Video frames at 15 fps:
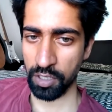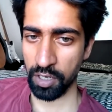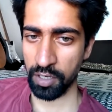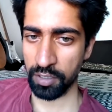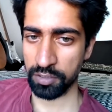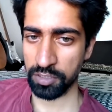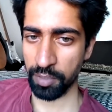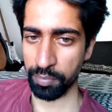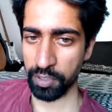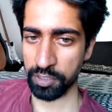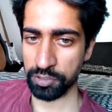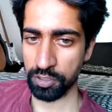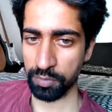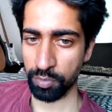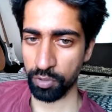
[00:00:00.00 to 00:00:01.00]
and
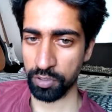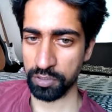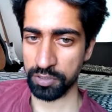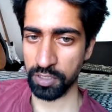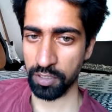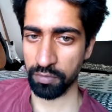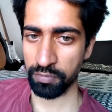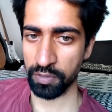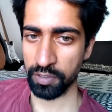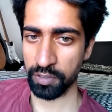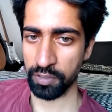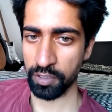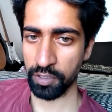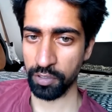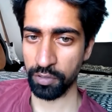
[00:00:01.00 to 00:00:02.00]
separation upon itself
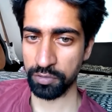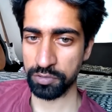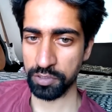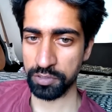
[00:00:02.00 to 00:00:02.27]
and deludes